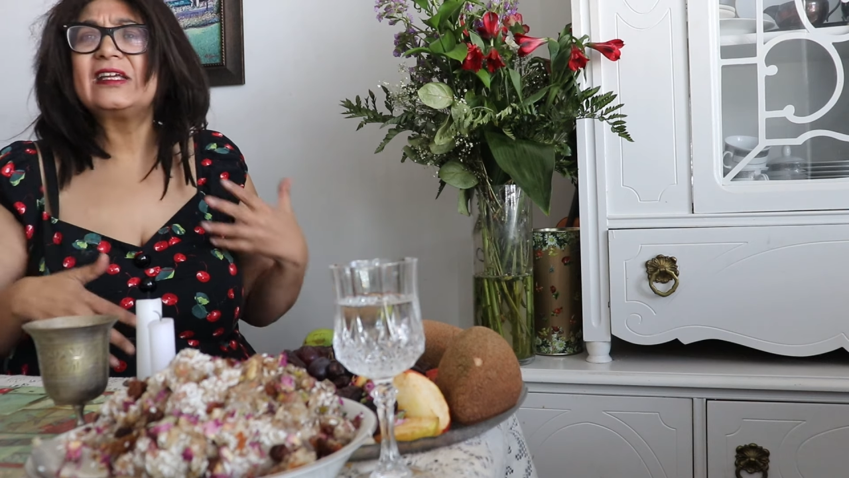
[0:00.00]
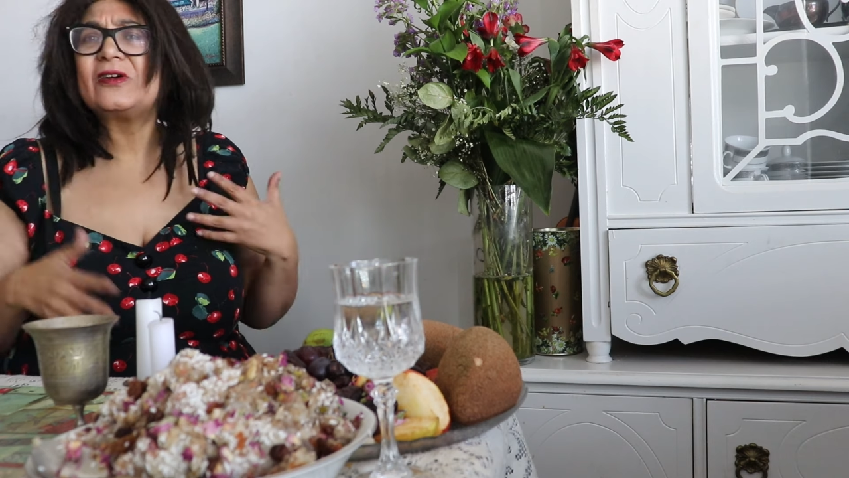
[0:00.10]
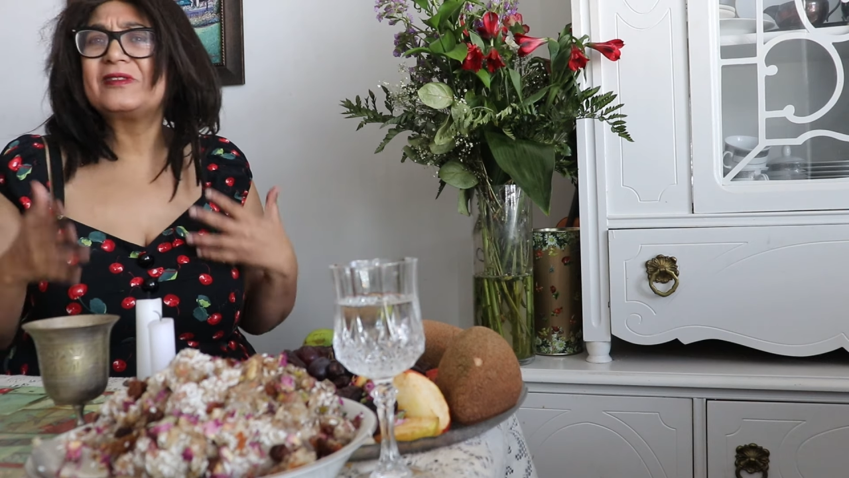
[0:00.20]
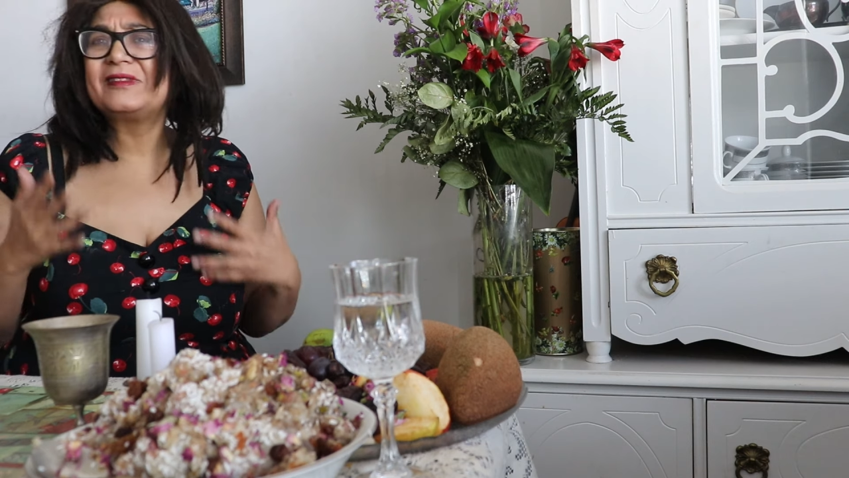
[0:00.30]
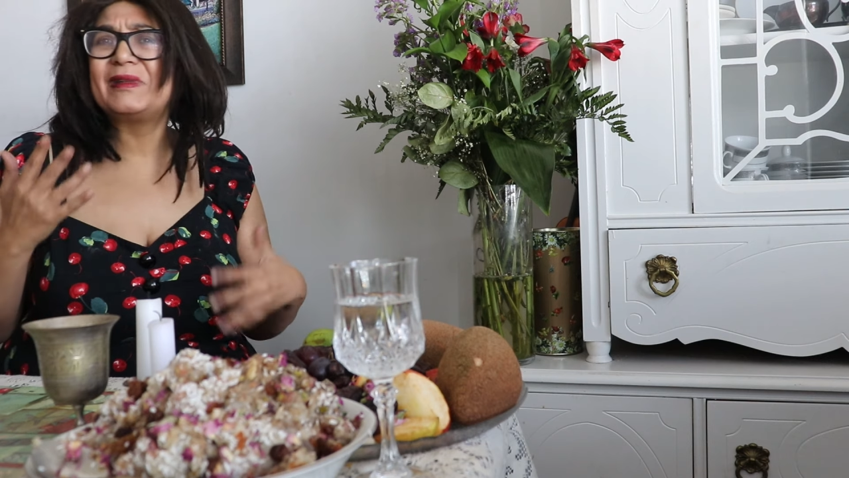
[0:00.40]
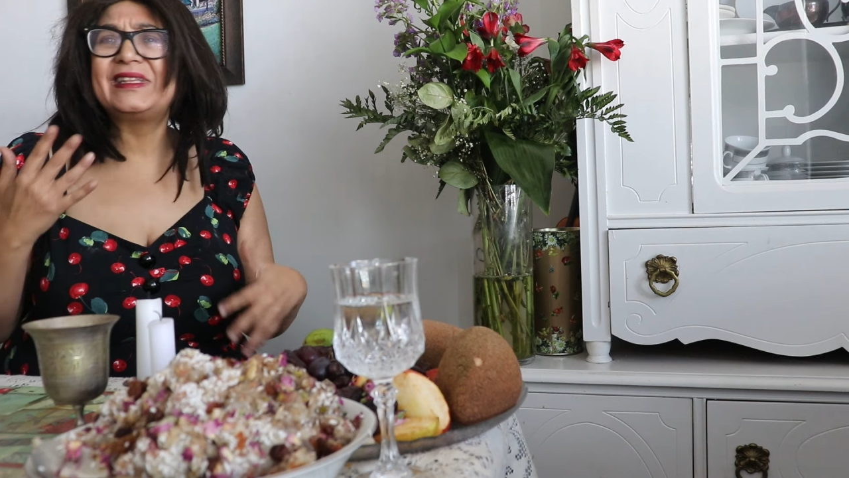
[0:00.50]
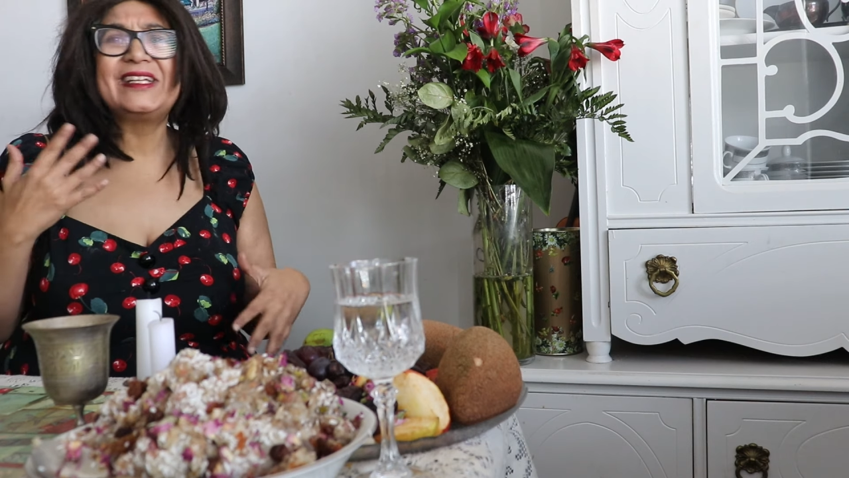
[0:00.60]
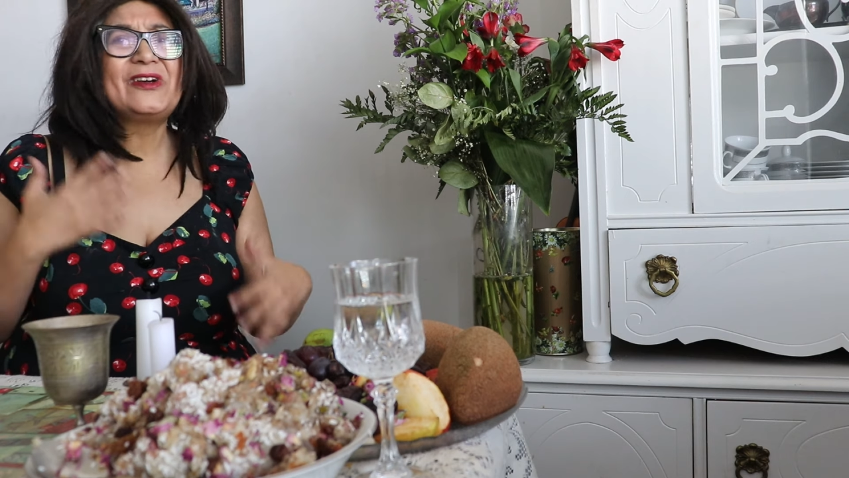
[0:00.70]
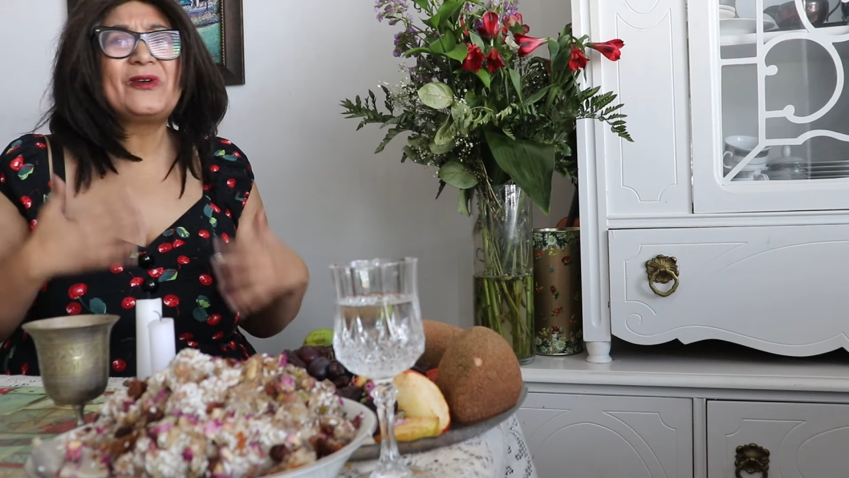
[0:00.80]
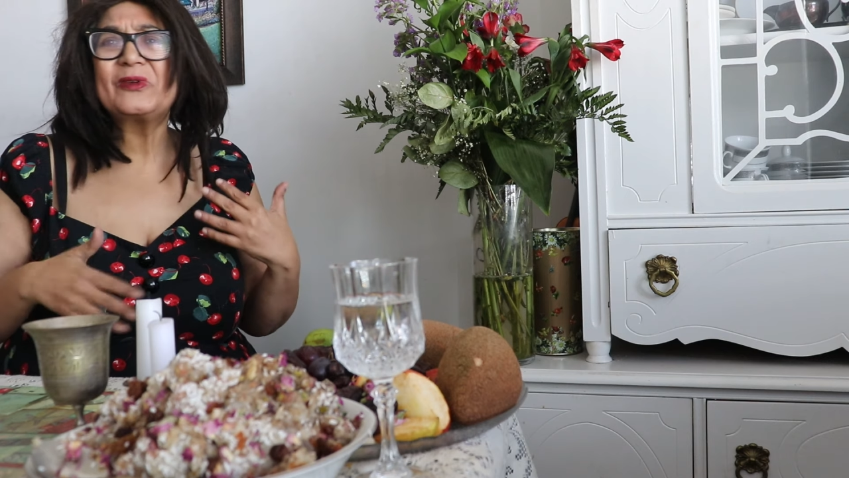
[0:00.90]
But
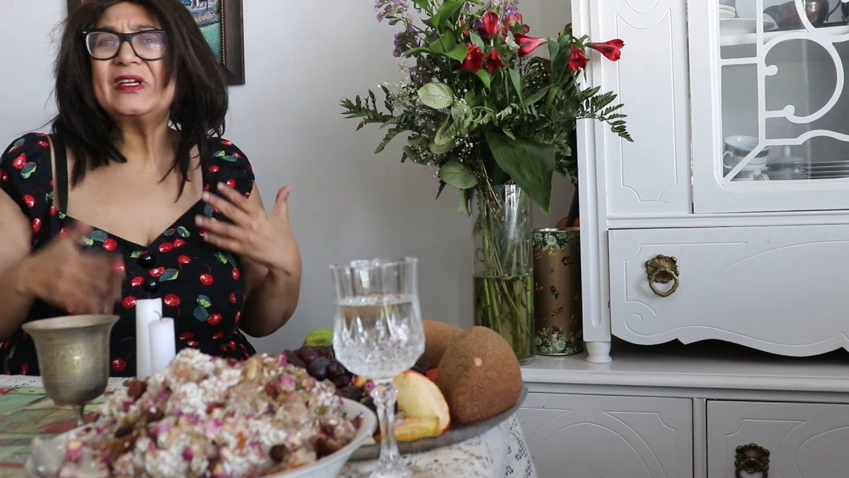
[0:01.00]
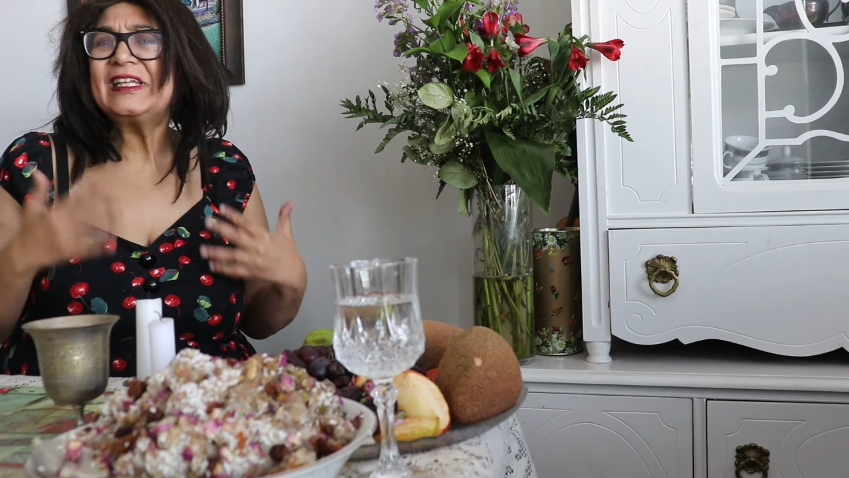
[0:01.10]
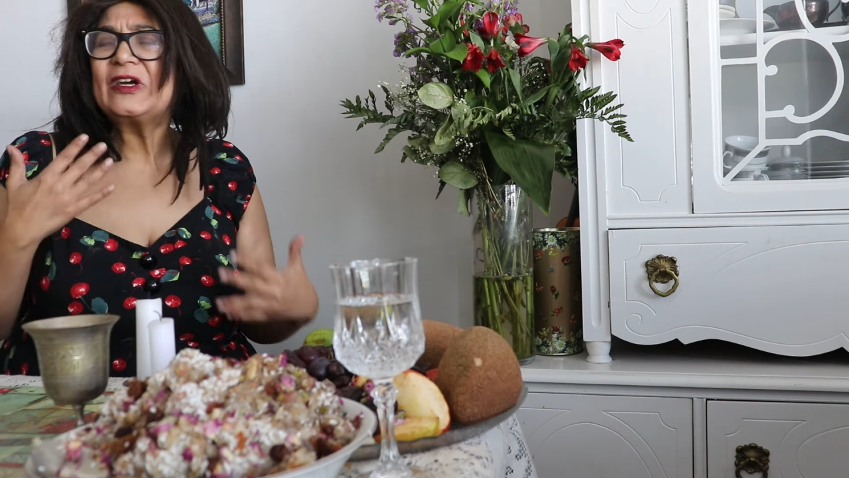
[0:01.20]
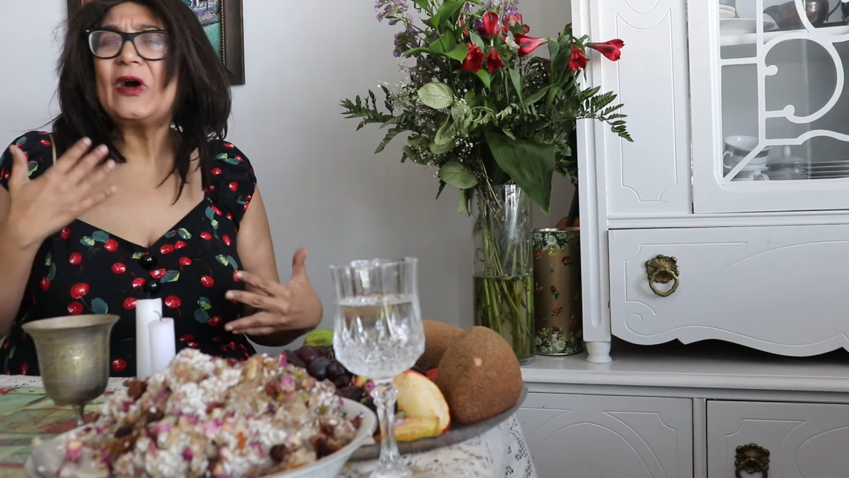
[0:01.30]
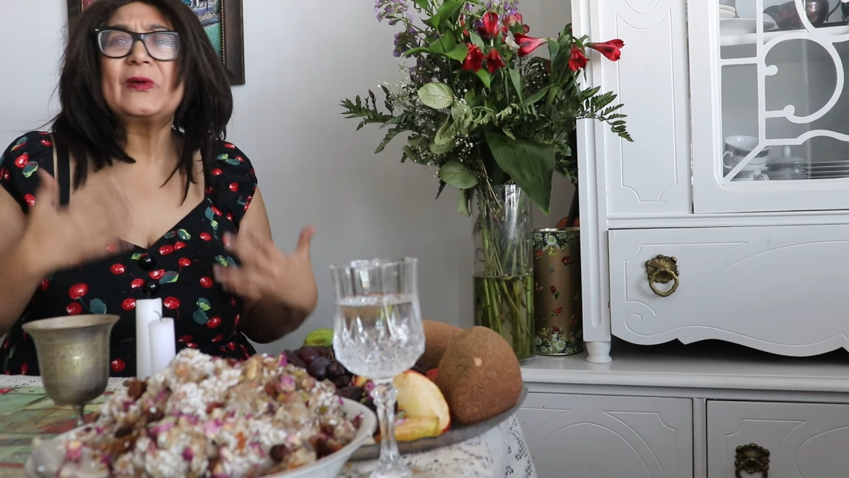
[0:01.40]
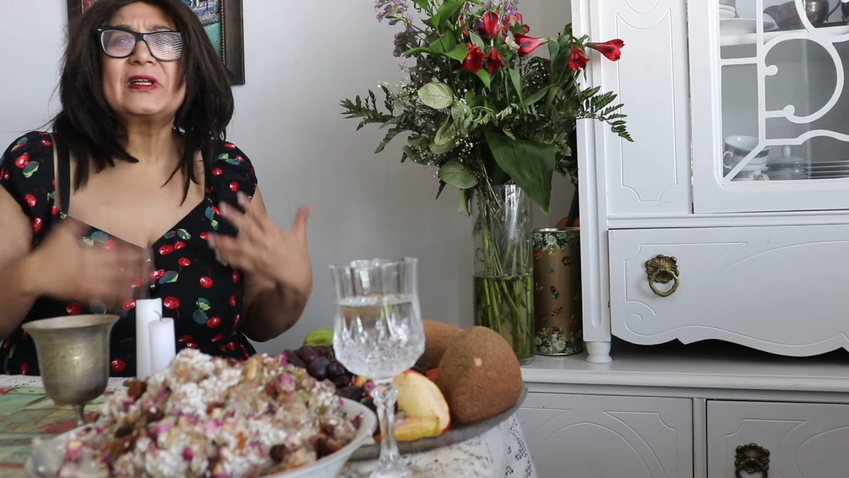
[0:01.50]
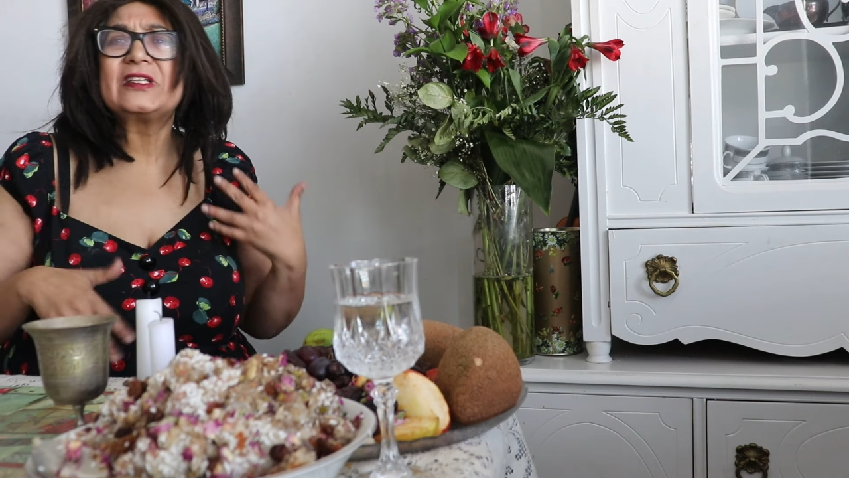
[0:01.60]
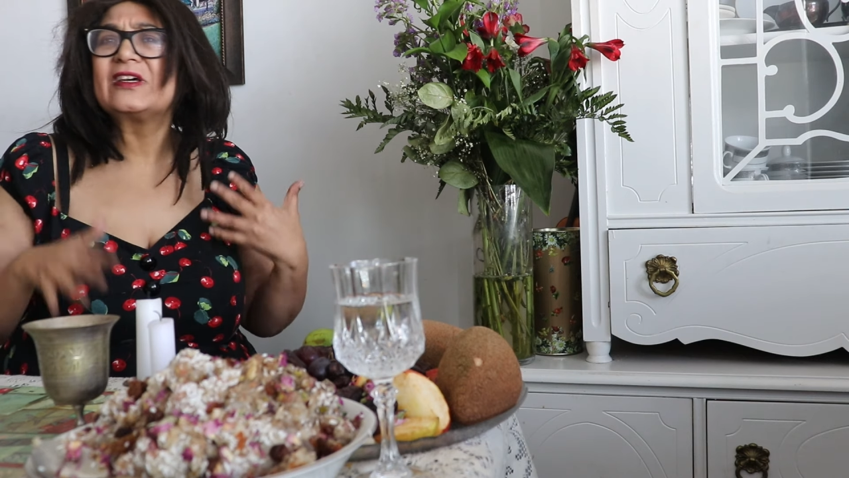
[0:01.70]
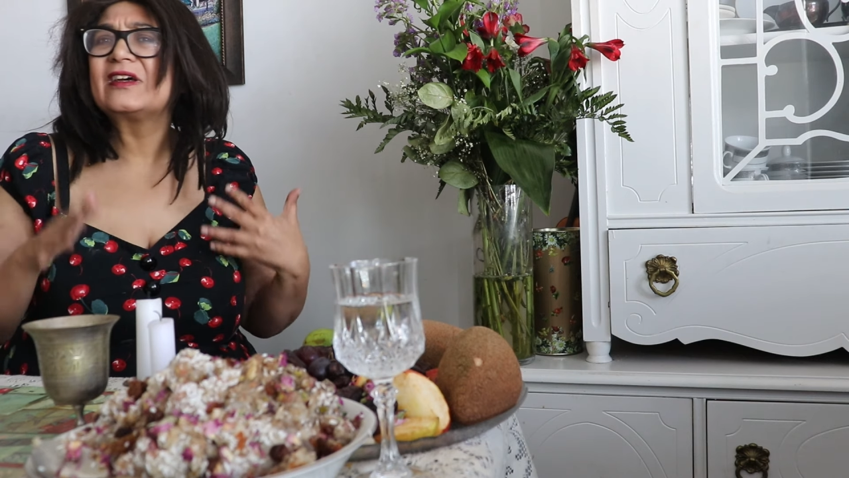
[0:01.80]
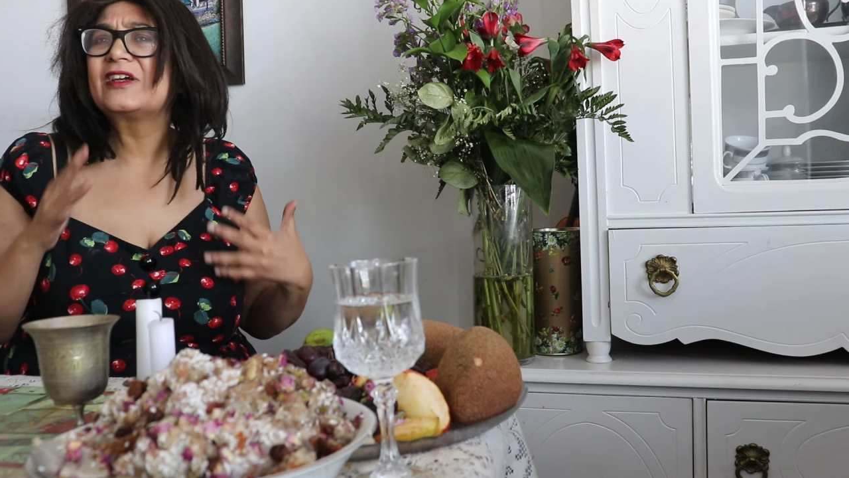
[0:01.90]
they don't really go
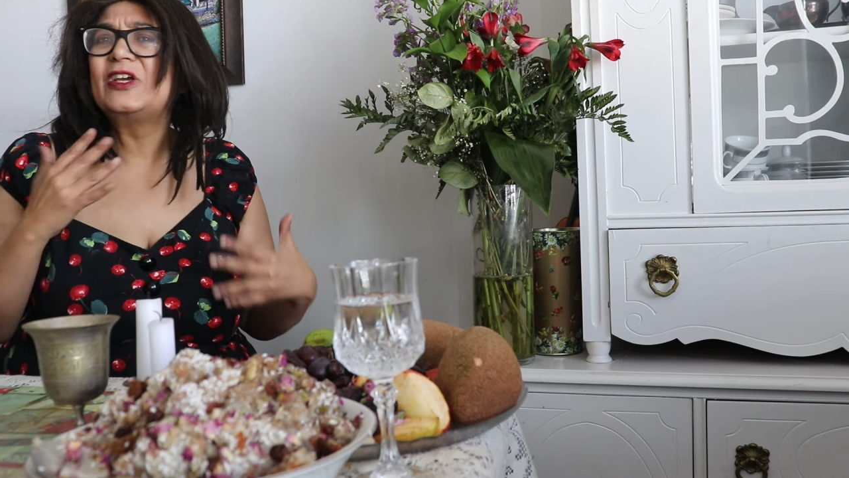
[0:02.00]
into